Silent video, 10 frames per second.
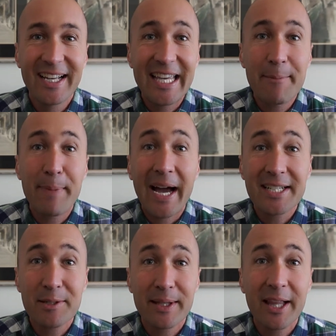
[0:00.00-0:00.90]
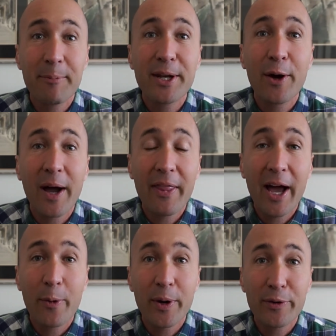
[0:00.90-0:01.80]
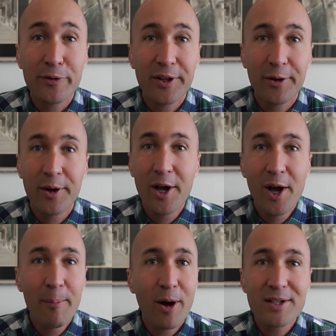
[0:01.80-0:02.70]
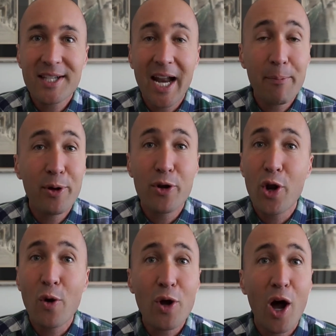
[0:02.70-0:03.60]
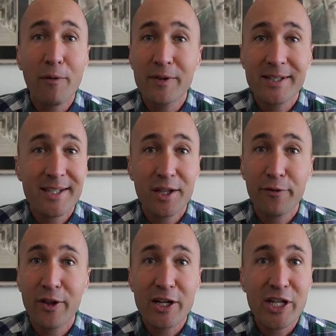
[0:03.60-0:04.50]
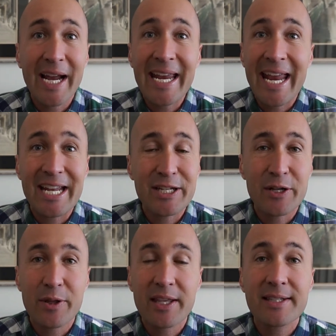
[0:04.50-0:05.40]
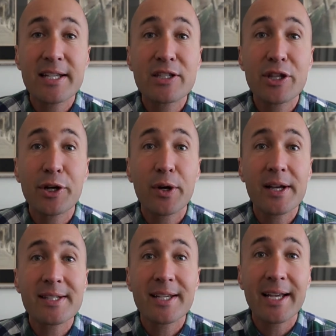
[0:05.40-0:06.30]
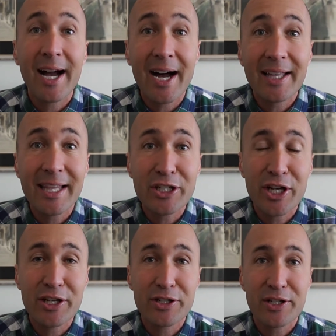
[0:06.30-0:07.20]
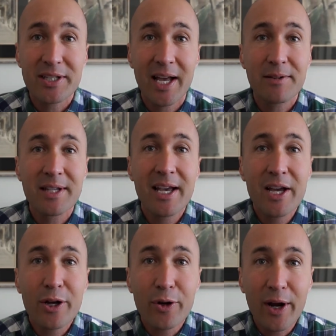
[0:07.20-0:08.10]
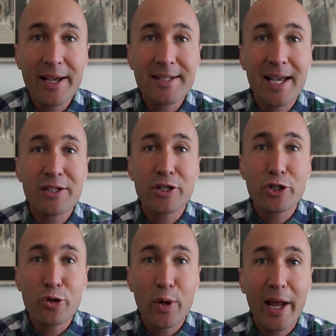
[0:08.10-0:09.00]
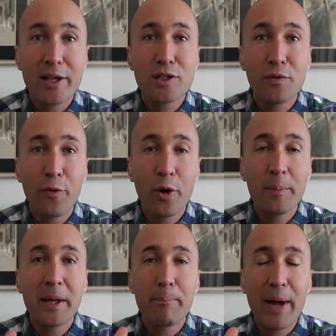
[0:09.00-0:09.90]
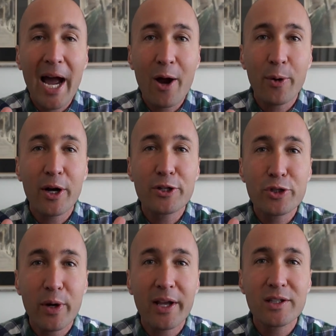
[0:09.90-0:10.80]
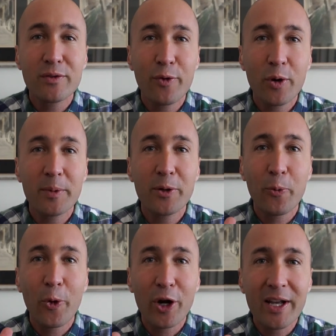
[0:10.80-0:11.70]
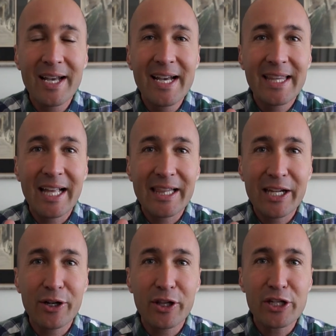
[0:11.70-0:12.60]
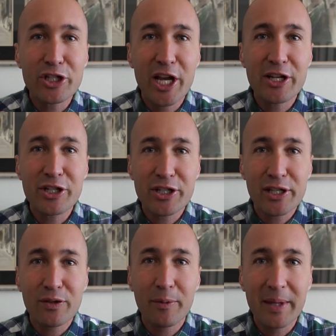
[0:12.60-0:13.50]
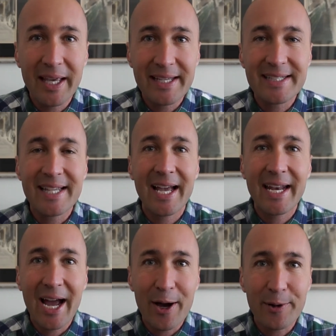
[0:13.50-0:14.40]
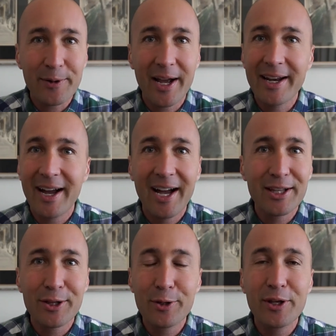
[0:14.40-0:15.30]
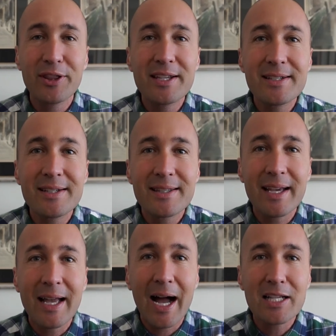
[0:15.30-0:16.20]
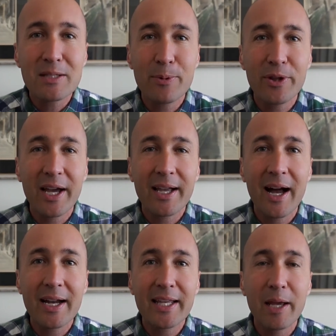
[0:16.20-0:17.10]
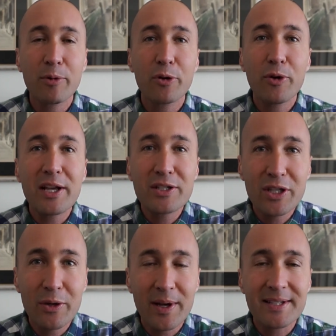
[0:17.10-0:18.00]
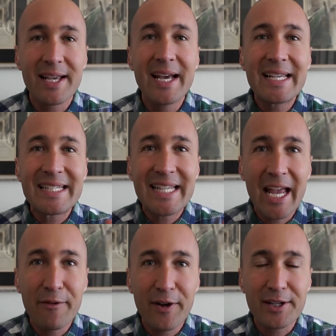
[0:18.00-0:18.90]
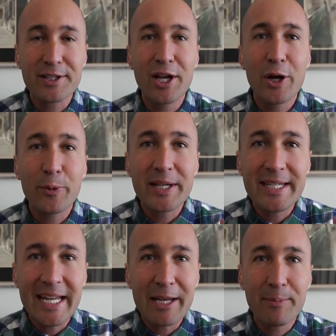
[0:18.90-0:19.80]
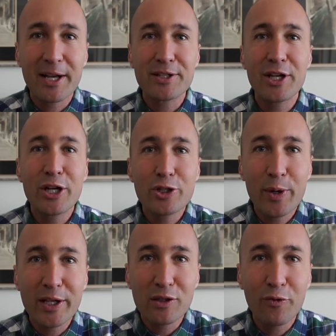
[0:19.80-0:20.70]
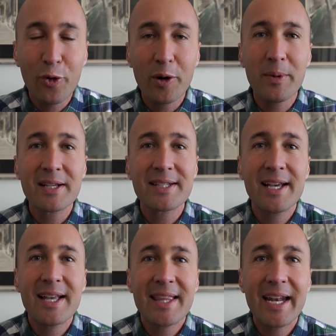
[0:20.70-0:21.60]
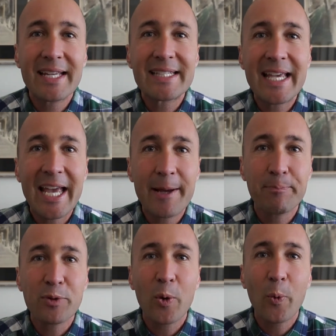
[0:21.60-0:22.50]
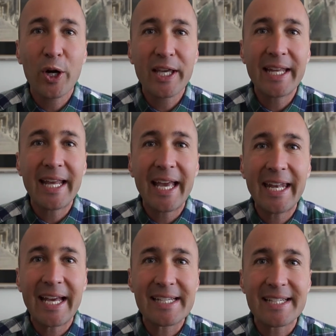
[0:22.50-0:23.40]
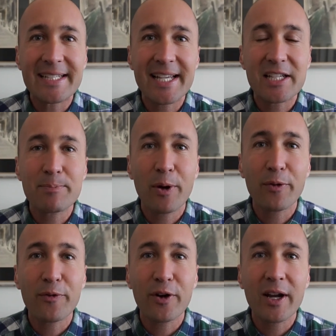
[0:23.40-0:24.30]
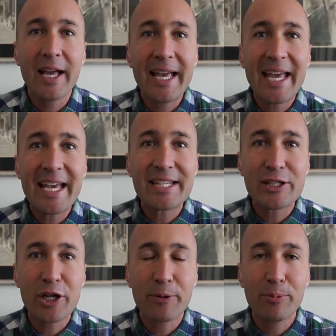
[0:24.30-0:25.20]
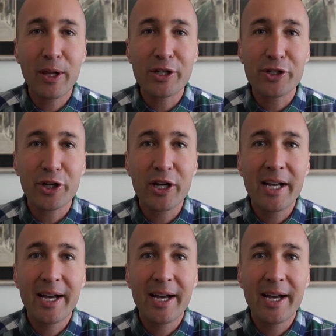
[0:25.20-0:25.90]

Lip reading: Get back to me, let me know how that went for you. Paul said, I put no confidence in the flesh. I can't do this. It's the grace of God that changes lives. Grace has a transforming power, a transforming work that literally changes us from the inside out, right? Hallelujah. This is the gospel, that God came to rescue us, save us, redeem us, transform us, that it's Him working in us. It says both for His good pleasure.